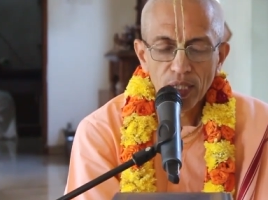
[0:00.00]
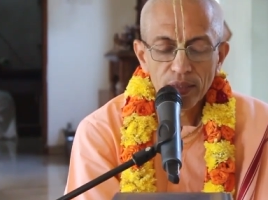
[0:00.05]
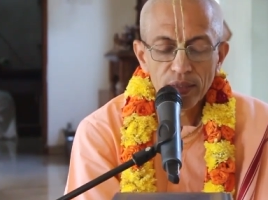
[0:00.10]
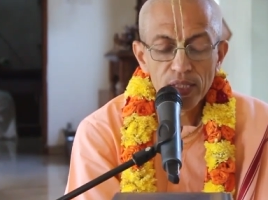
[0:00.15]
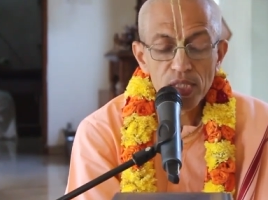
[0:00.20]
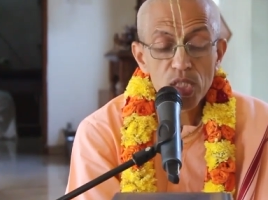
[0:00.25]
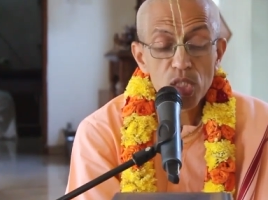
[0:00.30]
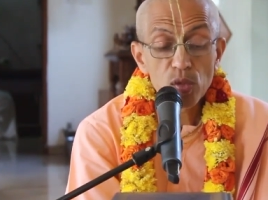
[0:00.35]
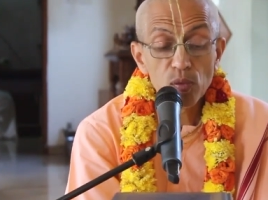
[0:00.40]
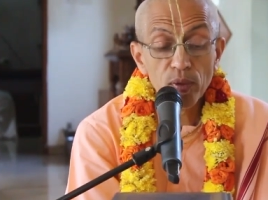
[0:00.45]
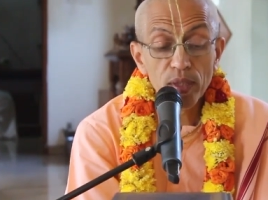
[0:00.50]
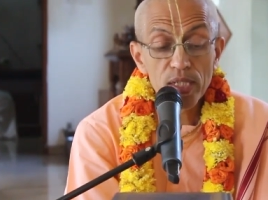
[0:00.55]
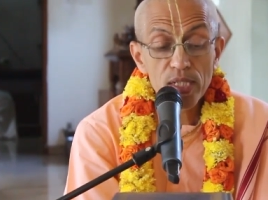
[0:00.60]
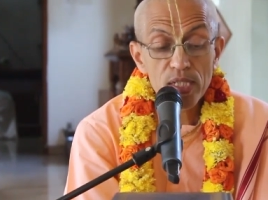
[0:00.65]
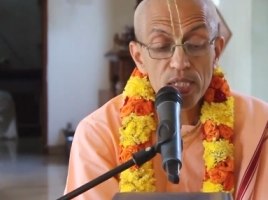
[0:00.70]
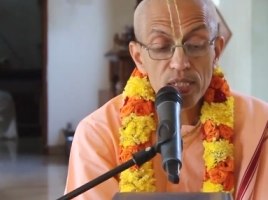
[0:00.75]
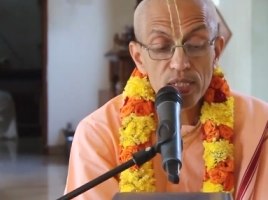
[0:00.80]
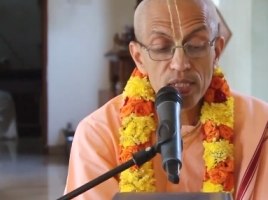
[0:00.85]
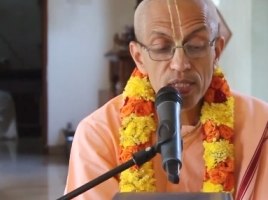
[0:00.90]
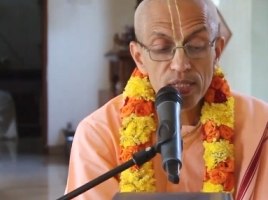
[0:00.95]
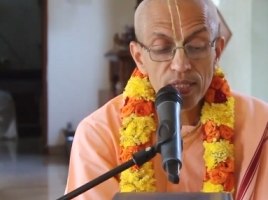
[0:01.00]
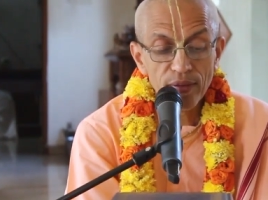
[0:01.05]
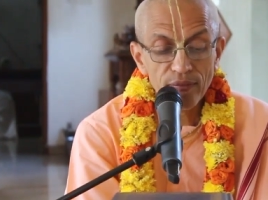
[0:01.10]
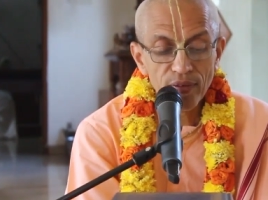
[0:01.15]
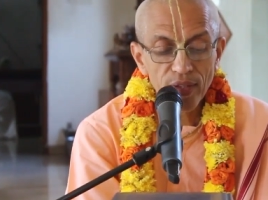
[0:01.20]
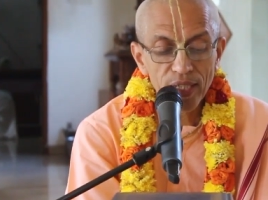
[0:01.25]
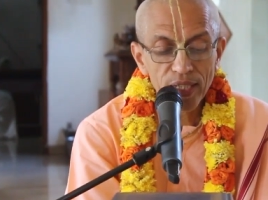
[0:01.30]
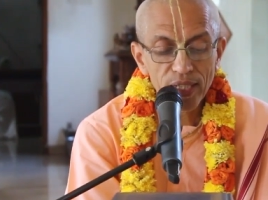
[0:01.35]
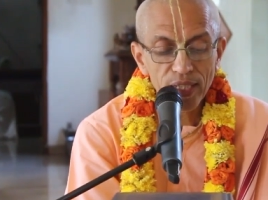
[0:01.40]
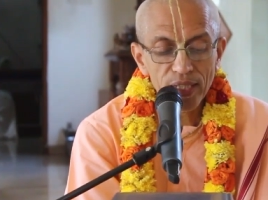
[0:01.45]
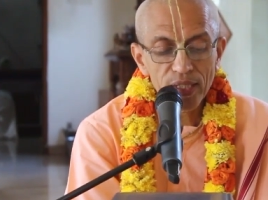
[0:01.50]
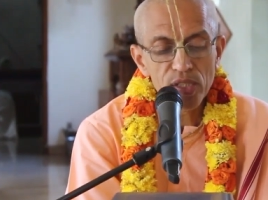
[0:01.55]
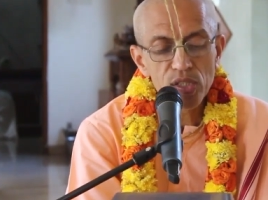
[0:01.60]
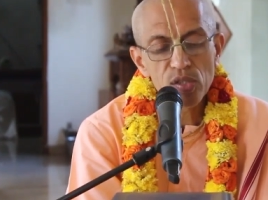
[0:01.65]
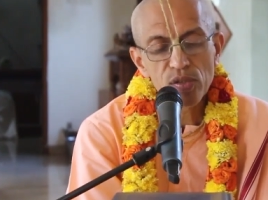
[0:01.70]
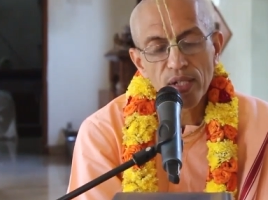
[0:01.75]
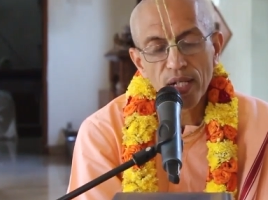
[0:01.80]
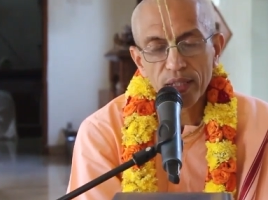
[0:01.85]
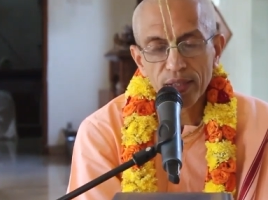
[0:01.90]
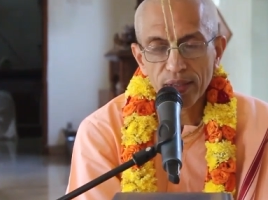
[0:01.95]
this verse is a very
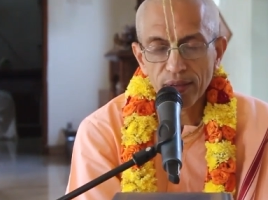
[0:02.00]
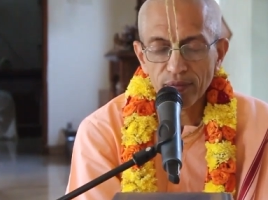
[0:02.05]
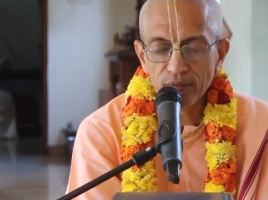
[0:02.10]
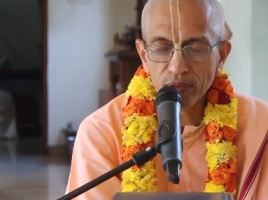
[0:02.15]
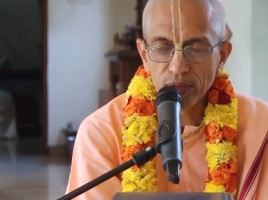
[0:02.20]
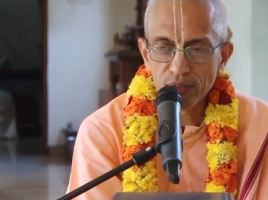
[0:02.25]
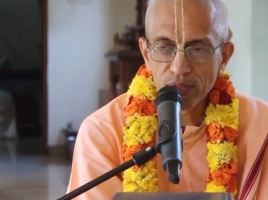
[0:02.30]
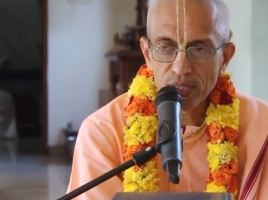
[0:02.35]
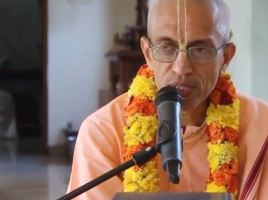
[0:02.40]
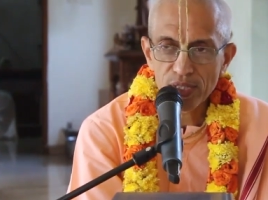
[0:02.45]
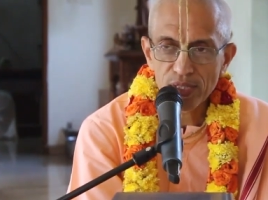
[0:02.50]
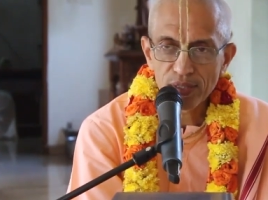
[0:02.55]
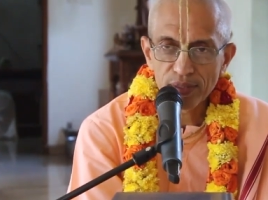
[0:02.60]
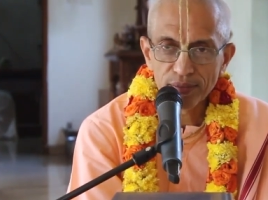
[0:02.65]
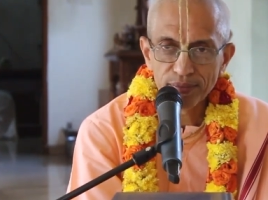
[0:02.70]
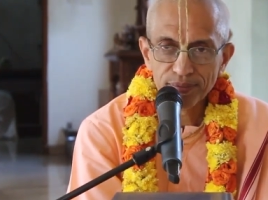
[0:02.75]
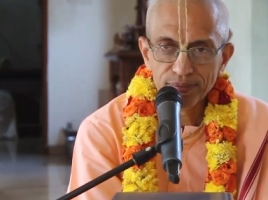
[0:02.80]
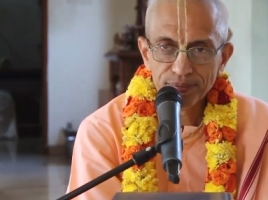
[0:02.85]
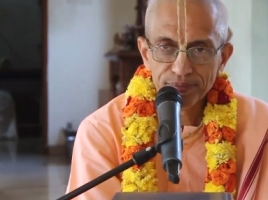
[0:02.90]
instructive verse.